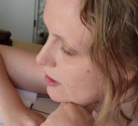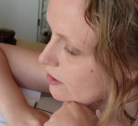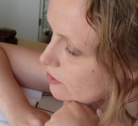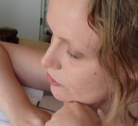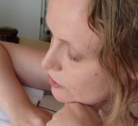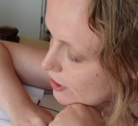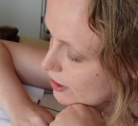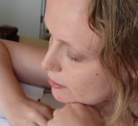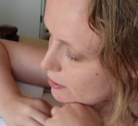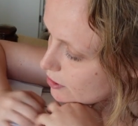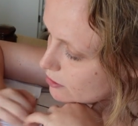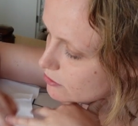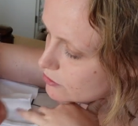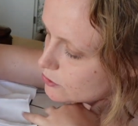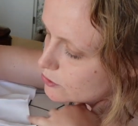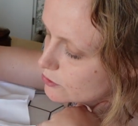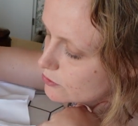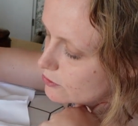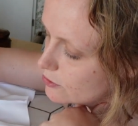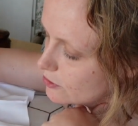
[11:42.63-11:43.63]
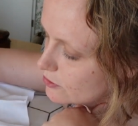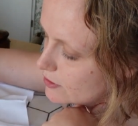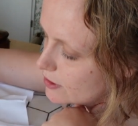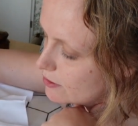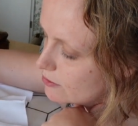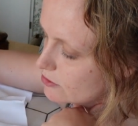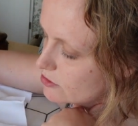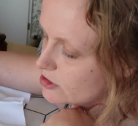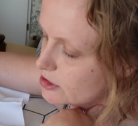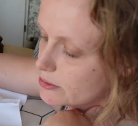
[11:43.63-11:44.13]
So yeah, I'm going to cut
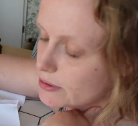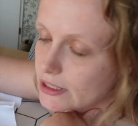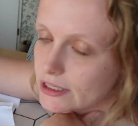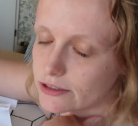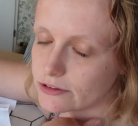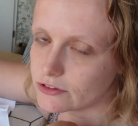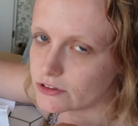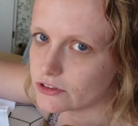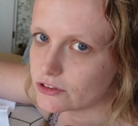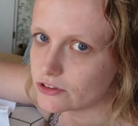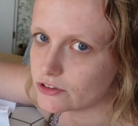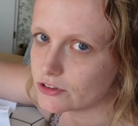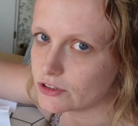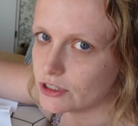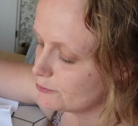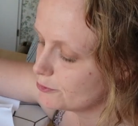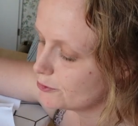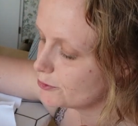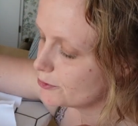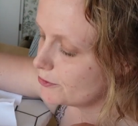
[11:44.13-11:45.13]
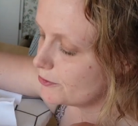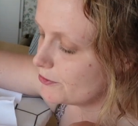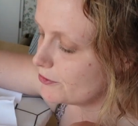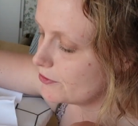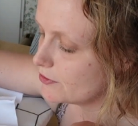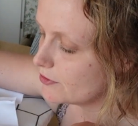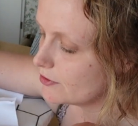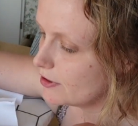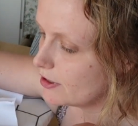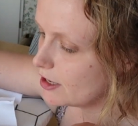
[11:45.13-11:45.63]
down the seam allowances. Fold,
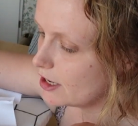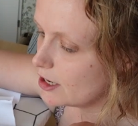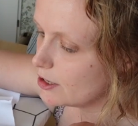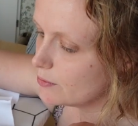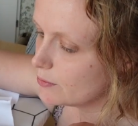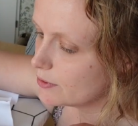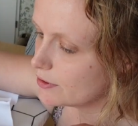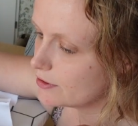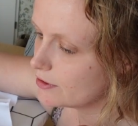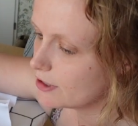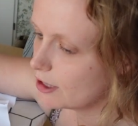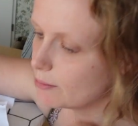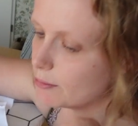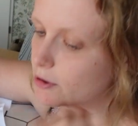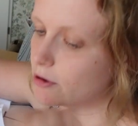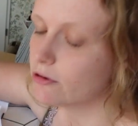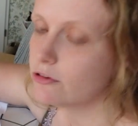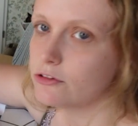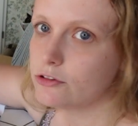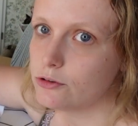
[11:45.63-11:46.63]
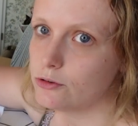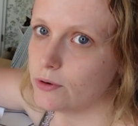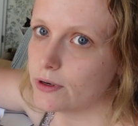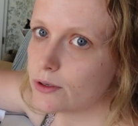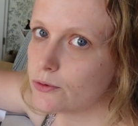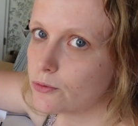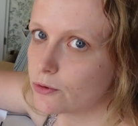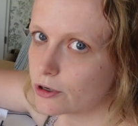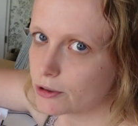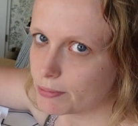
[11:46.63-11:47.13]
iron. I'm going to
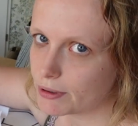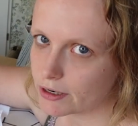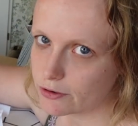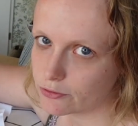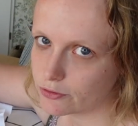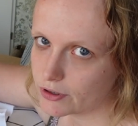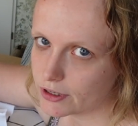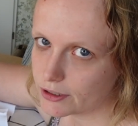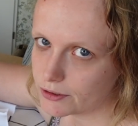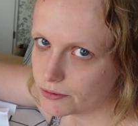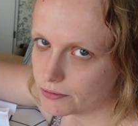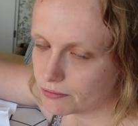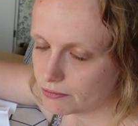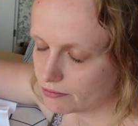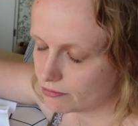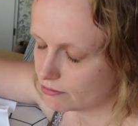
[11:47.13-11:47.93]
ignore the back for now.